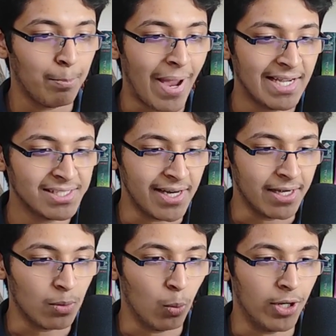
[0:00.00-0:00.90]

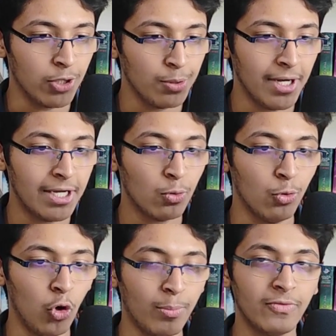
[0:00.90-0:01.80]
Mindset. What do you need to
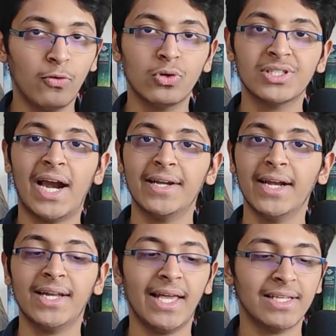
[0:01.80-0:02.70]
know before
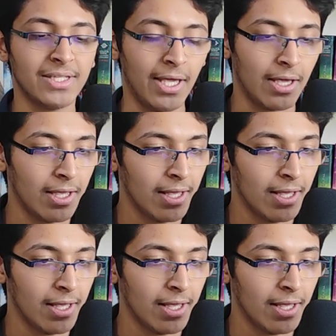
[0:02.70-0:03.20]
starting DSA,